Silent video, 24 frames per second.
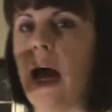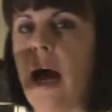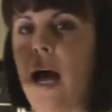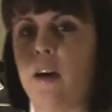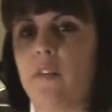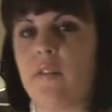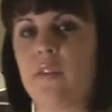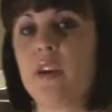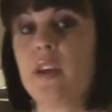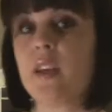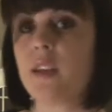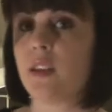
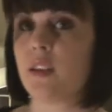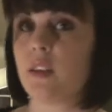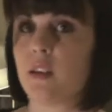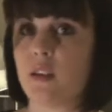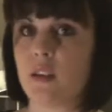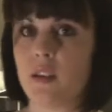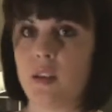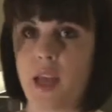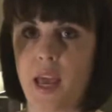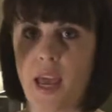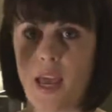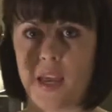Having a
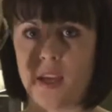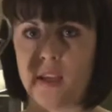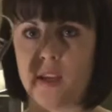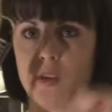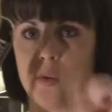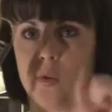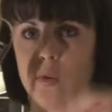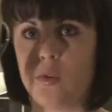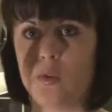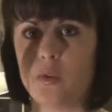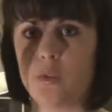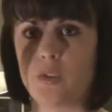little
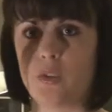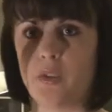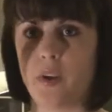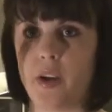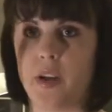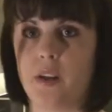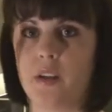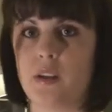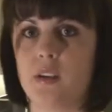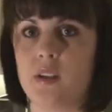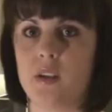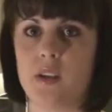handhold
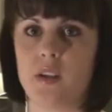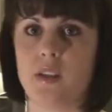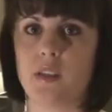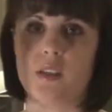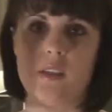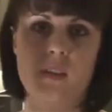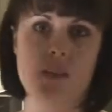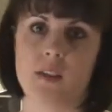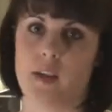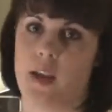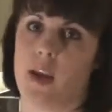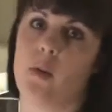grater
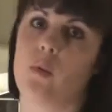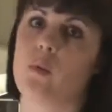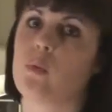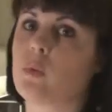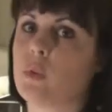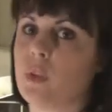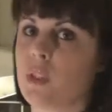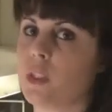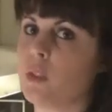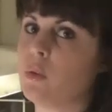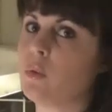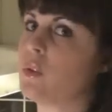is a
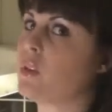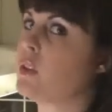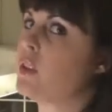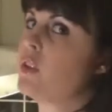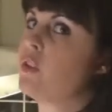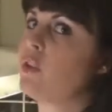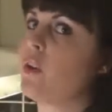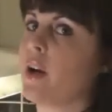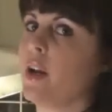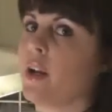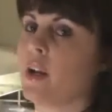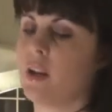really
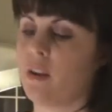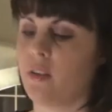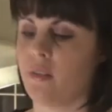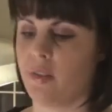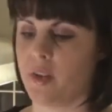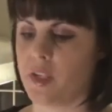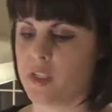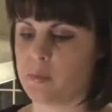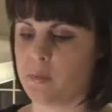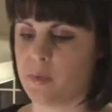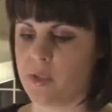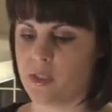great
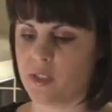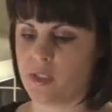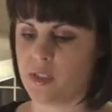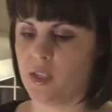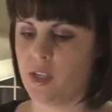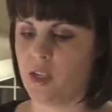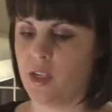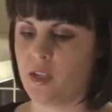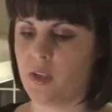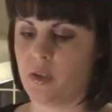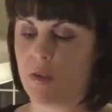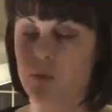investment.
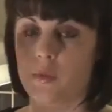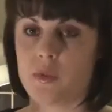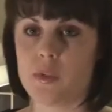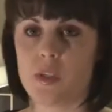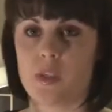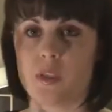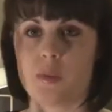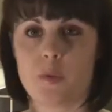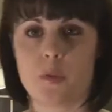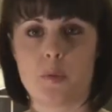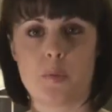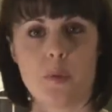Use
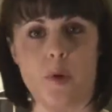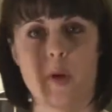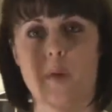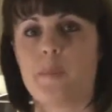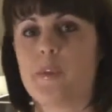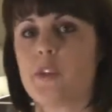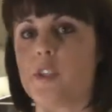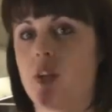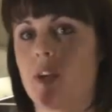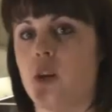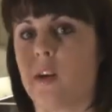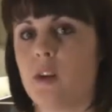this with
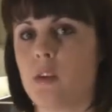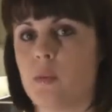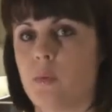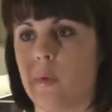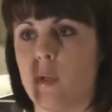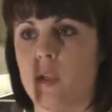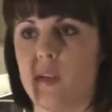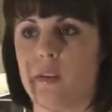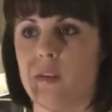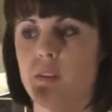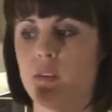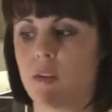Parmesan,
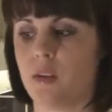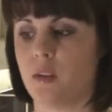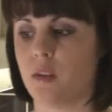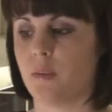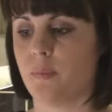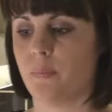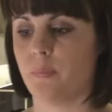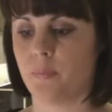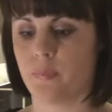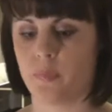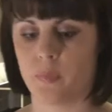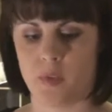with
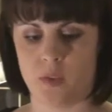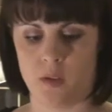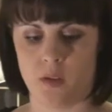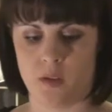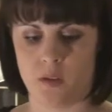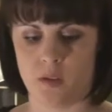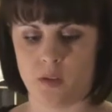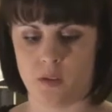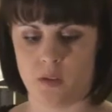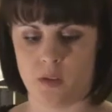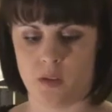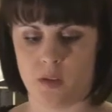
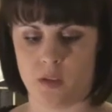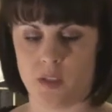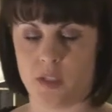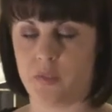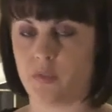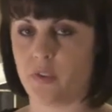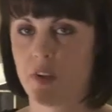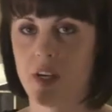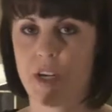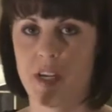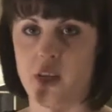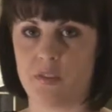
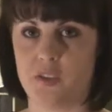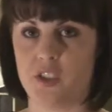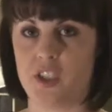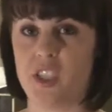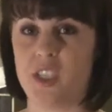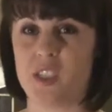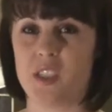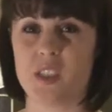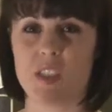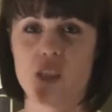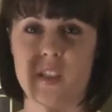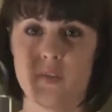different kind of
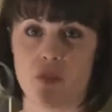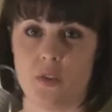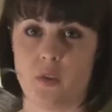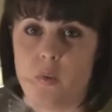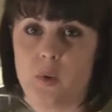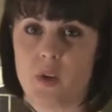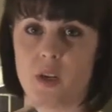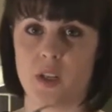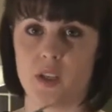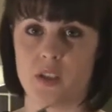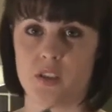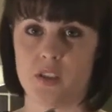cheeses if you
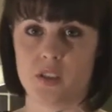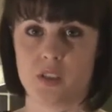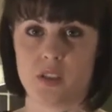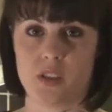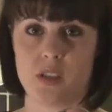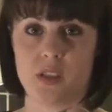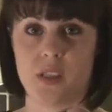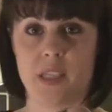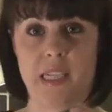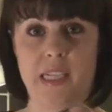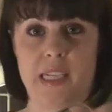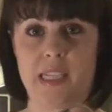want it
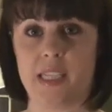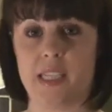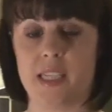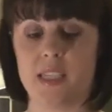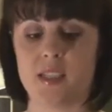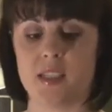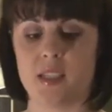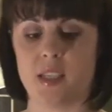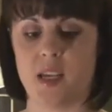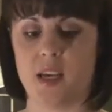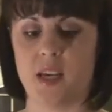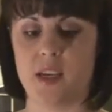just thinly
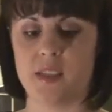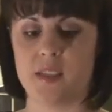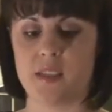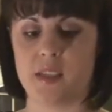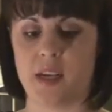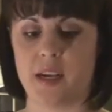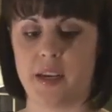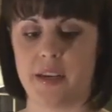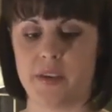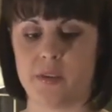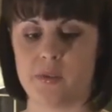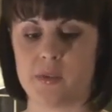sliced.
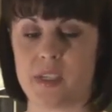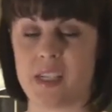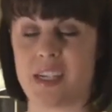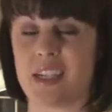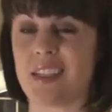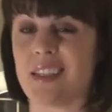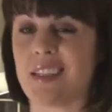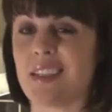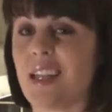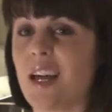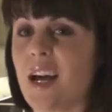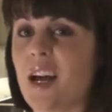I use it
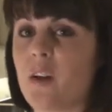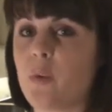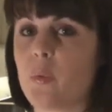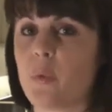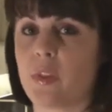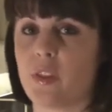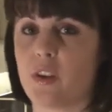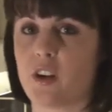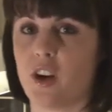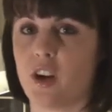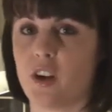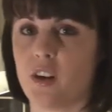a lot
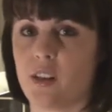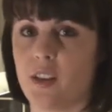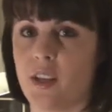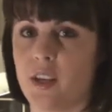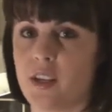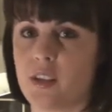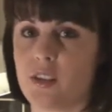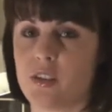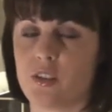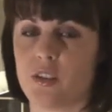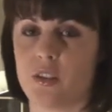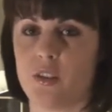with
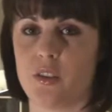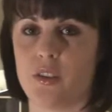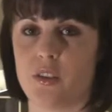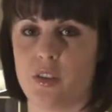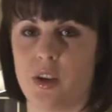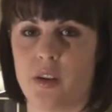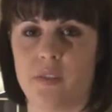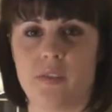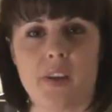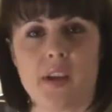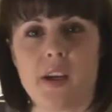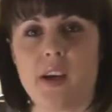garlic, so you
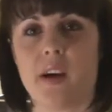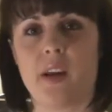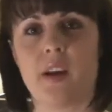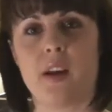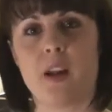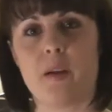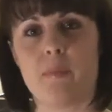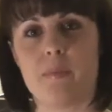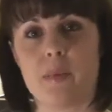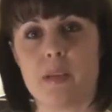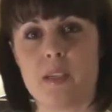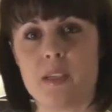don't have to cut it
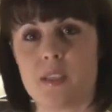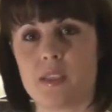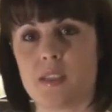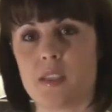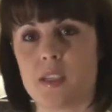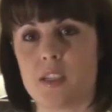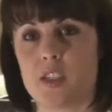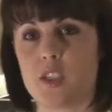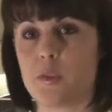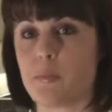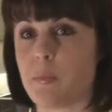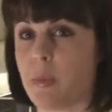up into
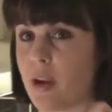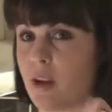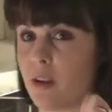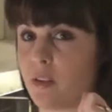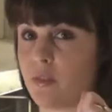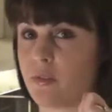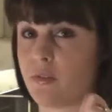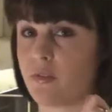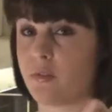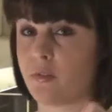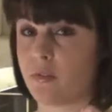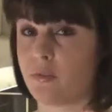such small,
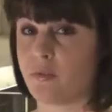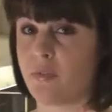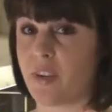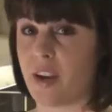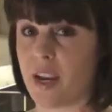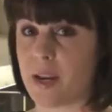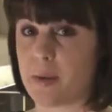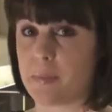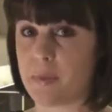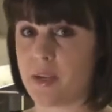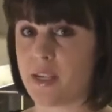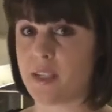
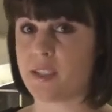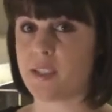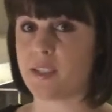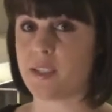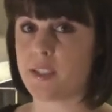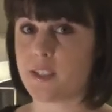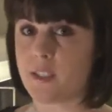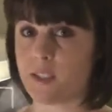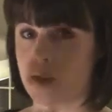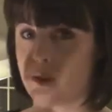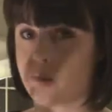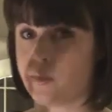fine
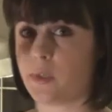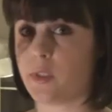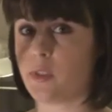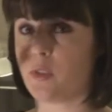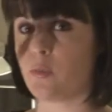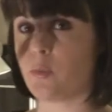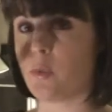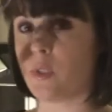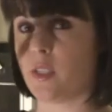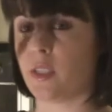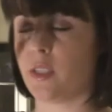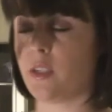pieces, so
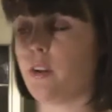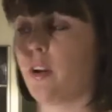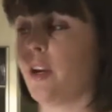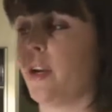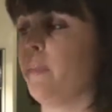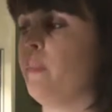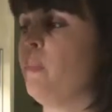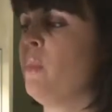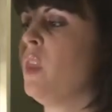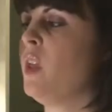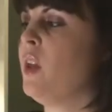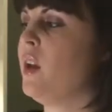it's really
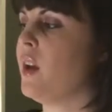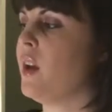great.